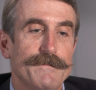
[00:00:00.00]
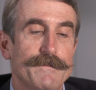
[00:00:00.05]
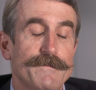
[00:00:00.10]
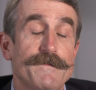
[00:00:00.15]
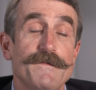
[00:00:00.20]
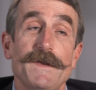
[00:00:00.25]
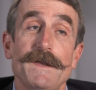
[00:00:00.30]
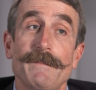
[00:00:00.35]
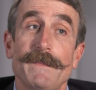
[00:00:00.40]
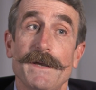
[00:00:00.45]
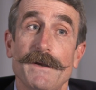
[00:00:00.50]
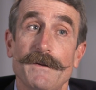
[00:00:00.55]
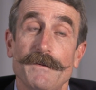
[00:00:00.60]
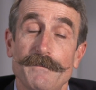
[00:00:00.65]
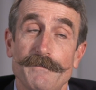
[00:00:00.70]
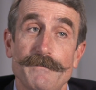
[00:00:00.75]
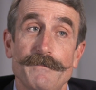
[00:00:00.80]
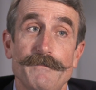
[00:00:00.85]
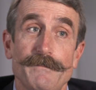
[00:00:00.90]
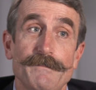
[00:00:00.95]
female
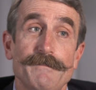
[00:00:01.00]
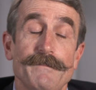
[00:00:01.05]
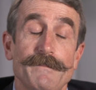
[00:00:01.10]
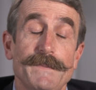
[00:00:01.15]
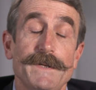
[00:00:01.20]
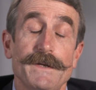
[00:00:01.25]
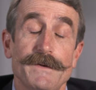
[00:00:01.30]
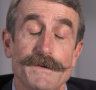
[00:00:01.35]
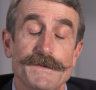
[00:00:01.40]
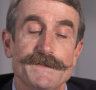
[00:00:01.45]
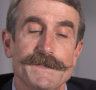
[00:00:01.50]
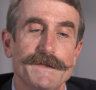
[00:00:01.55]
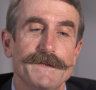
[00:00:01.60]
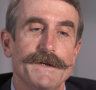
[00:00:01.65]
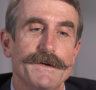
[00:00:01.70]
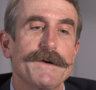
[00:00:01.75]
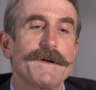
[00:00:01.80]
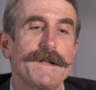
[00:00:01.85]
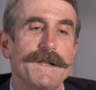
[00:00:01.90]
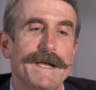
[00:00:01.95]
peers in
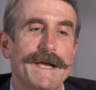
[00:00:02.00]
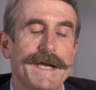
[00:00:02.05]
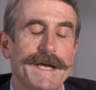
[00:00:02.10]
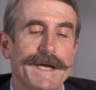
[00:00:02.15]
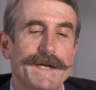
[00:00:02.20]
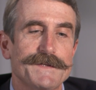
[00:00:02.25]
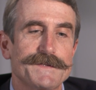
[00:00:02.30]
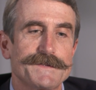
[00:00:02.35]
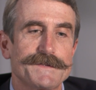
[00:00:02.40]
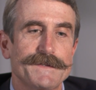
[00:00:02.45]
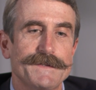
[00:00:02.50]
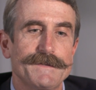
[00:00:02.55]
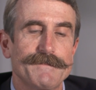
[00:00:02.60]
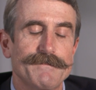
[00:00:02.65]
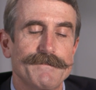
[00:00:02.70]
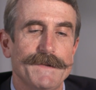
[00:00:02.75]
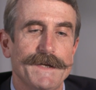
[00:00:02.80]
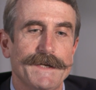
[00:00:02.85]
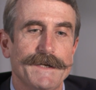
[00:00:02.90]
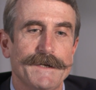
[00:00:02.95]
their class,
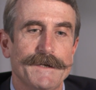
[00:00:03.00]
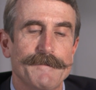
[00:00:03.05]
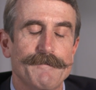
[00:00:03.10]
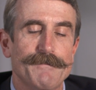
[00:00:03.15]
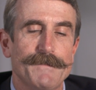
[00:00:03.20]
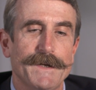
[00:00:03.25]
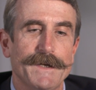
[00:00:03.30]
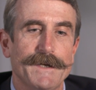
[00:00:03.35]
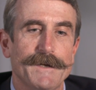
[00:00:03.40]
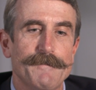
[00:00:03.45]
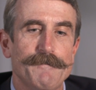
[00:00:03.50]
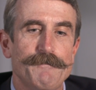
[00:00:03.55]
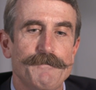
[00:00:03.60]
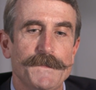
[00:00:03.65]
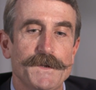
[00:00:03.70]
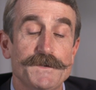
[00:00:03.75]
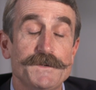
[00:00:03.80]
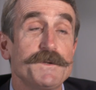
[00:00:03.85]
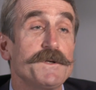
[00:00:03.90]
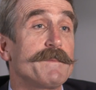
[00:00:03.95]
like a like a
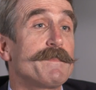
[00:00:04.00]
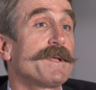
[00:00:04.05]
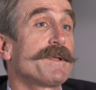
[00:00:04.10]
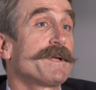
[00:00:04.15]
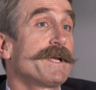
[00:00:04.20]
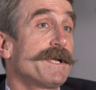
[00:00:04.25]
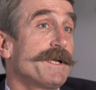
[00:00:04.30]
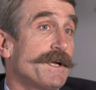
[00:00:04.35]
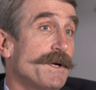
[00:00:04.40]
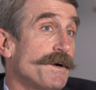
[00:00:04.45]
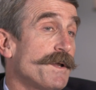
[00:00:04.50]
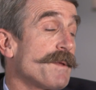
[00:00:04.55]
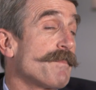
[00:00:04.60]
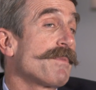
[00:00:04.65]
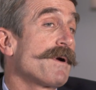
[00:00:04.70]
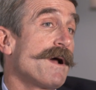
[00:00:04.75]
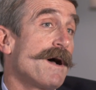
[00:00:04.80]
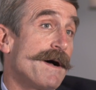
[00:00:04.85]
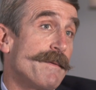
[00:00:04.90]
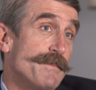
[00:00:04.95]
suitability to go to the
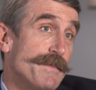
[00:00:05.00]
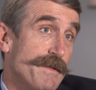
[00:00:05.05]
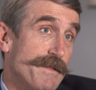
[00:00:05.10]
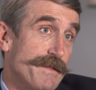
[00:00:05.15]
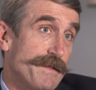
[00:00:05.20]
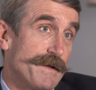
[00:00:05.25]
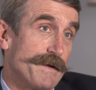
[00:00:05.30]
prom with